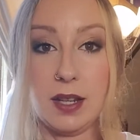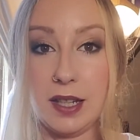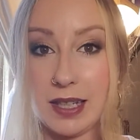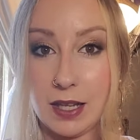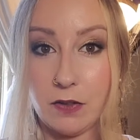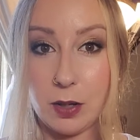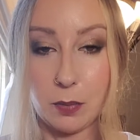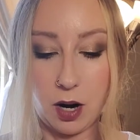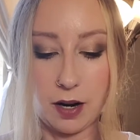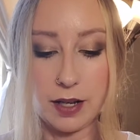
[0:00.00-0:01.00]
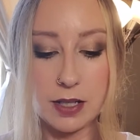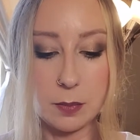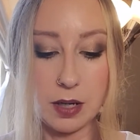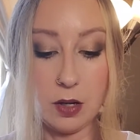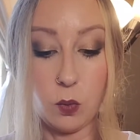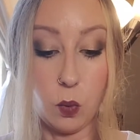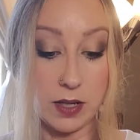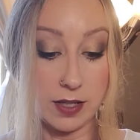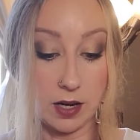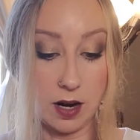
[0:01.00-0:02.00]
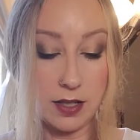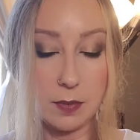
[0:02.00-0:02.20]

a given product, but it was not,